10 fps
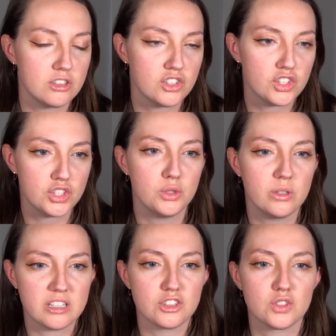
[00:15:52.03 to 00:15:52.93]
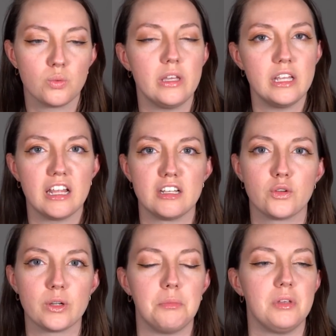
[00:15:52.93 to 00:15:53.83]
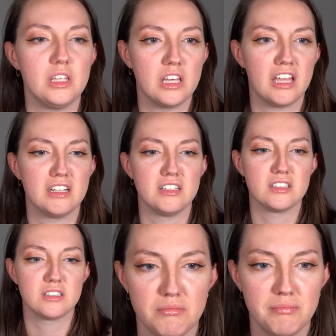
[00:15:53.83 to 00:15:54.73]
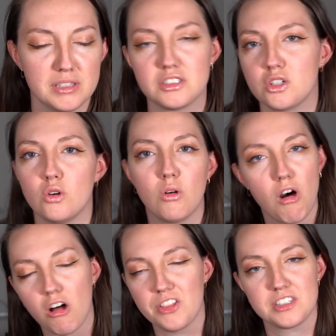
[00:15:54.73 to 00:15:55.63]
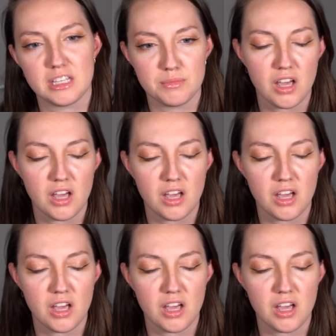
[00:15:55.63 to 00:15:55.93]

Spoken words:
cute and sweet and creepy and mystical all at the same